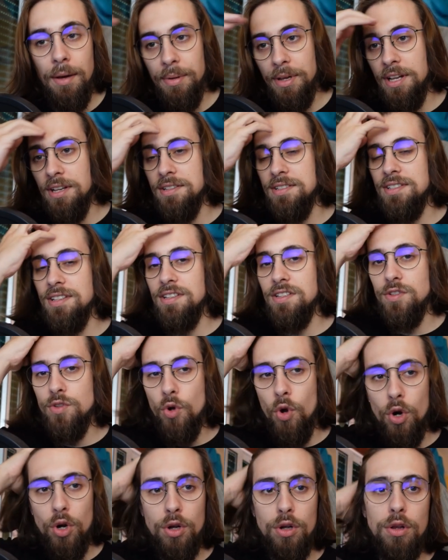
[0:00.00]
because the
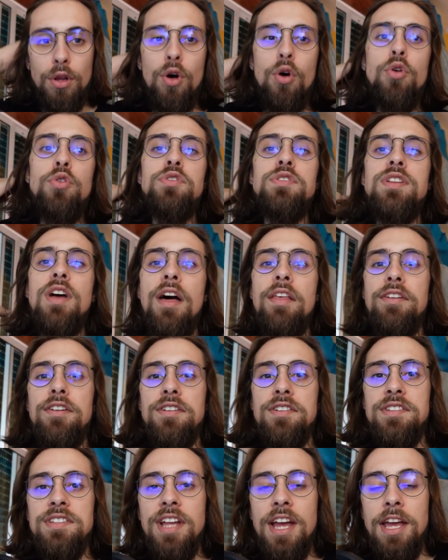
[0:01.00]
store closed
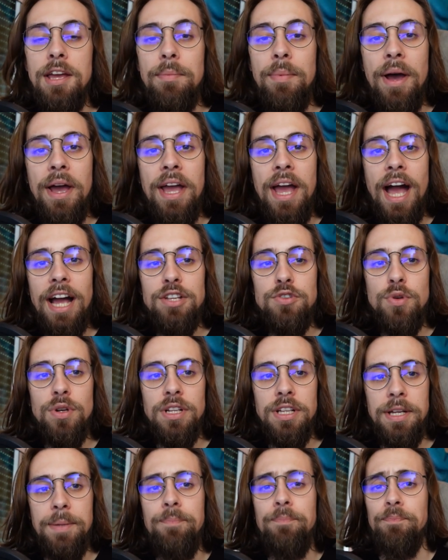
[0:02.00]
others the eBay
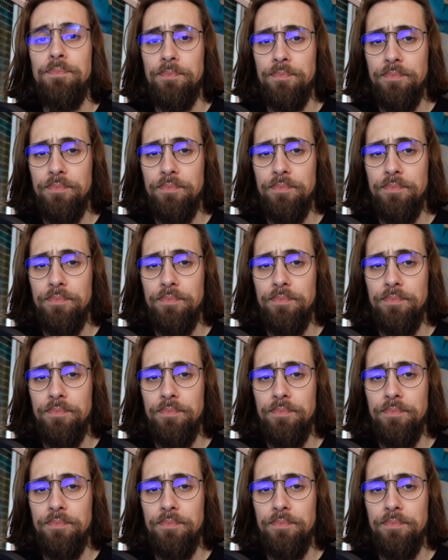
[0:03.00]
actually